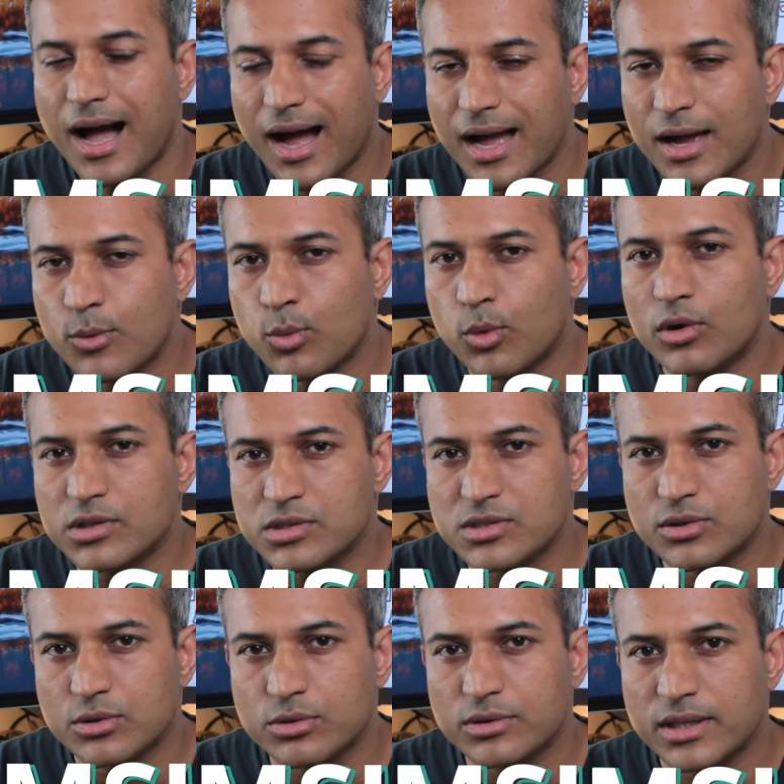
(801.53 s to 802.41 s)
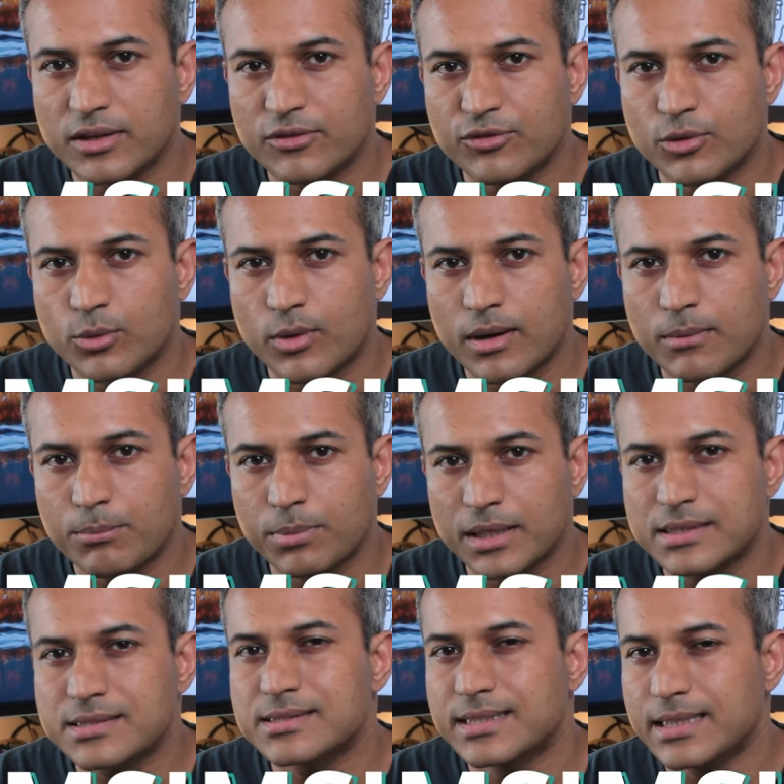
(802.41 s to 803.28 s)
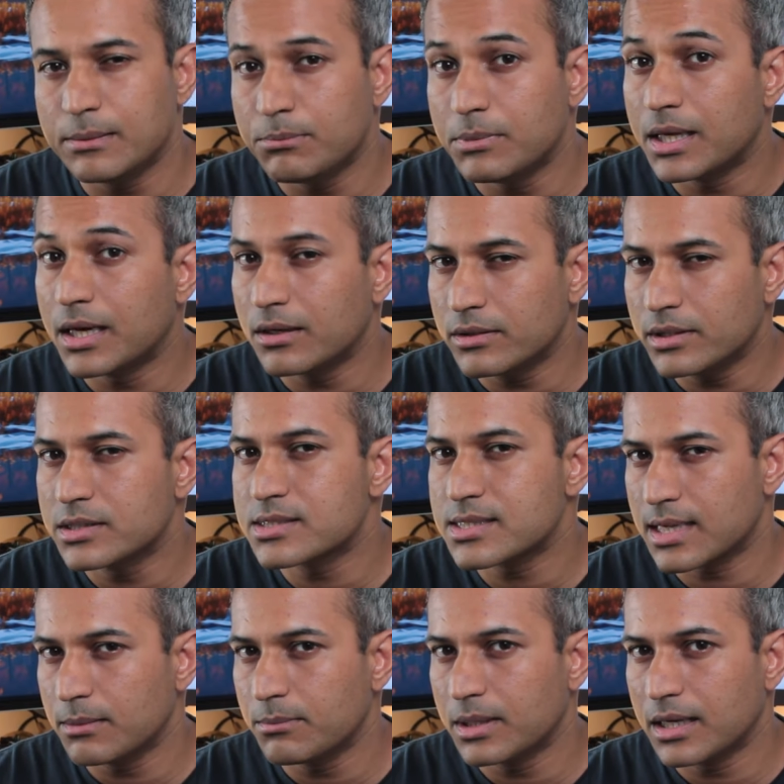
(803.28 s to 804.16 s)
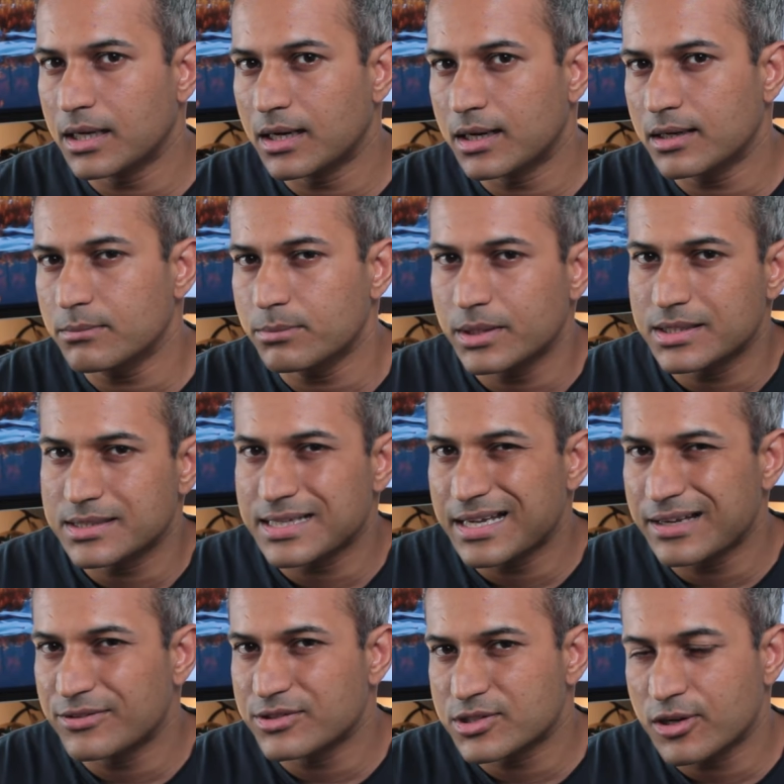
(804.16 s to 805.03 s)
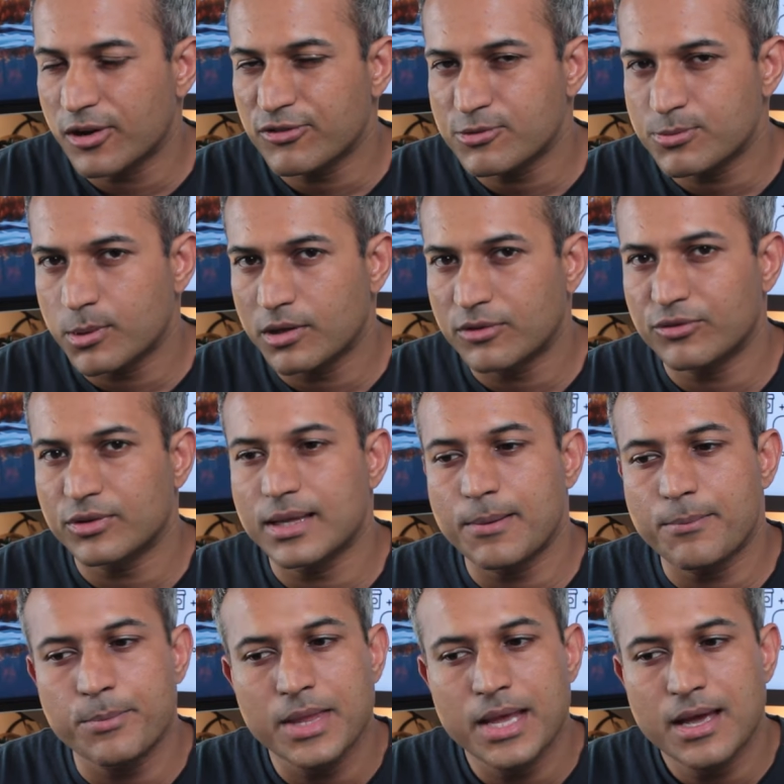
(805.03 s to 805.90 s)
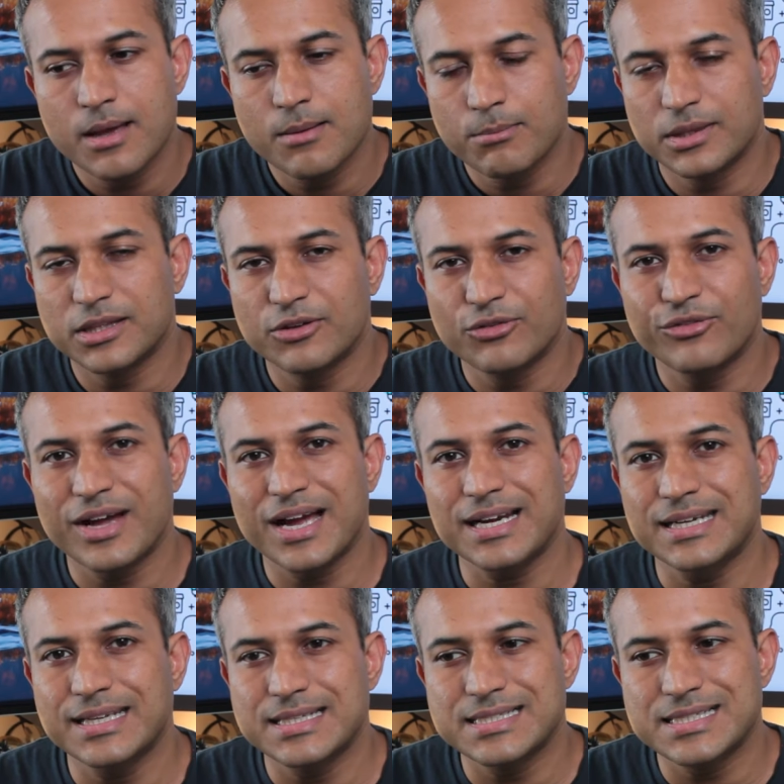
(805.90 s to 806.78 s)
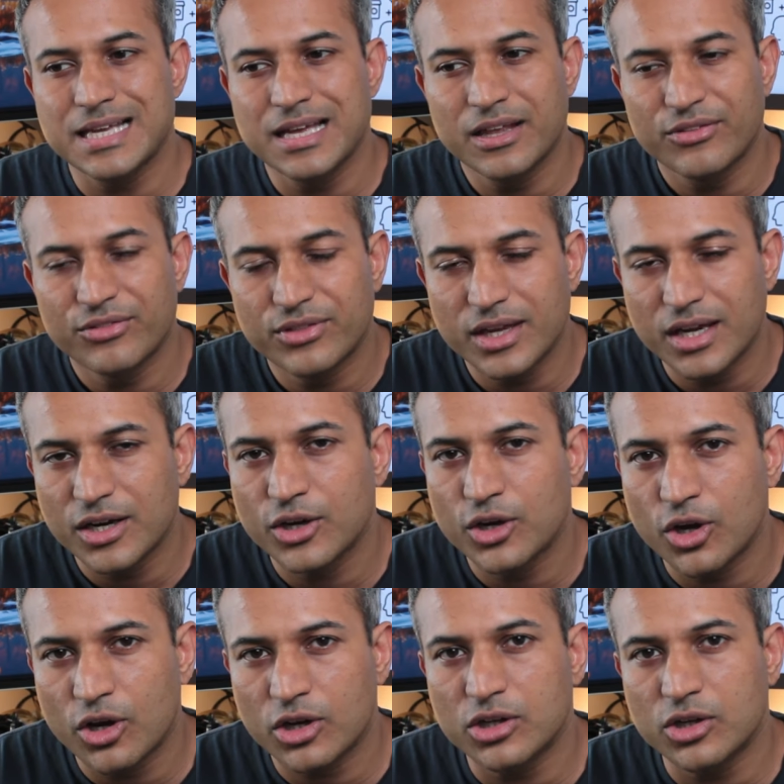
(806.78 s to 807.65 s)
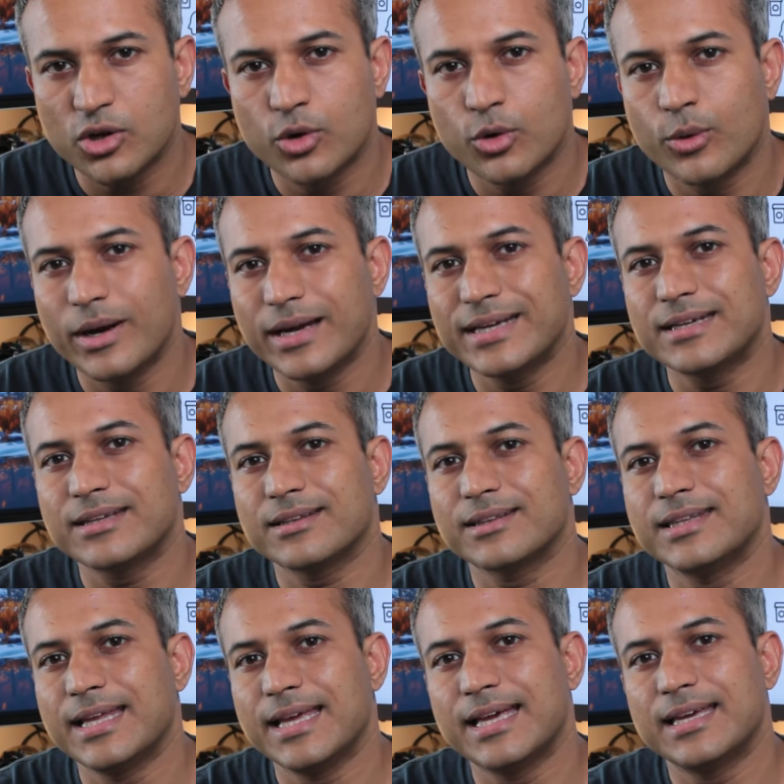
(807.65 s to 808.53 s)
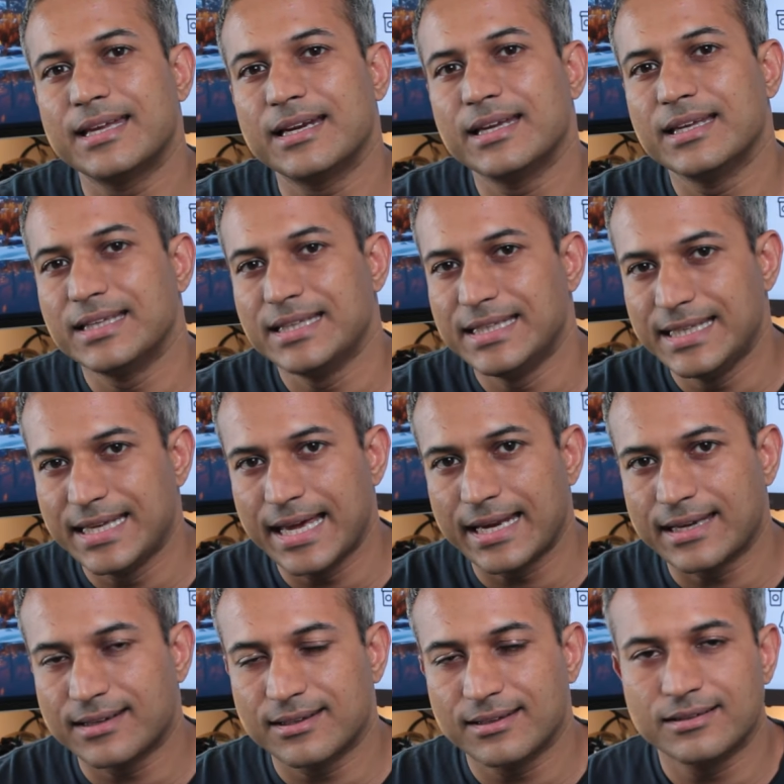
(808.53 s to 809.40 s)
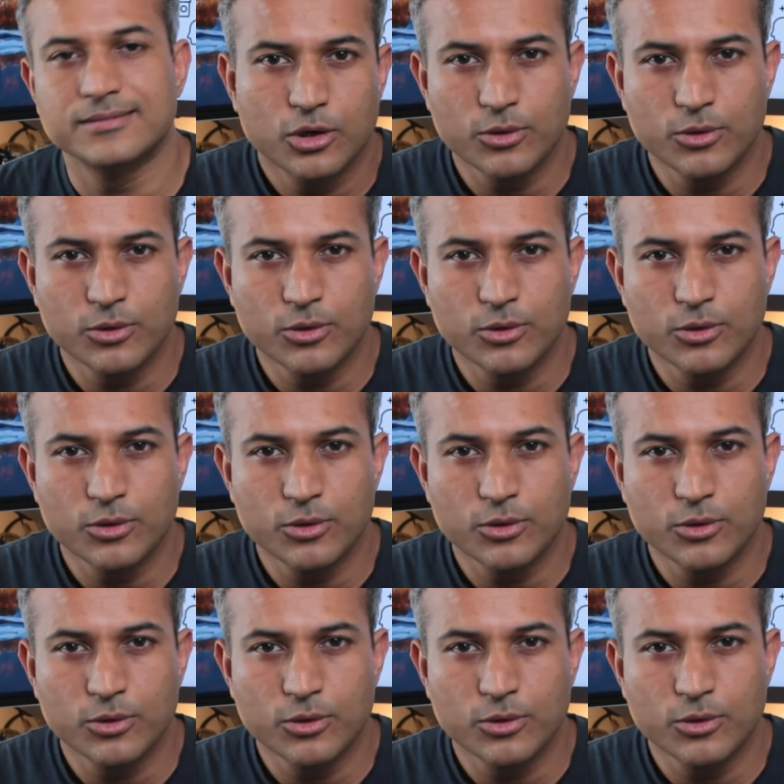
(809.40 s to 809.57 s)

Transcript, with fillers: I was rooting for OnePlus deep down inside my heart because I have a soft spot for them, but the fact is they're not quite there yet.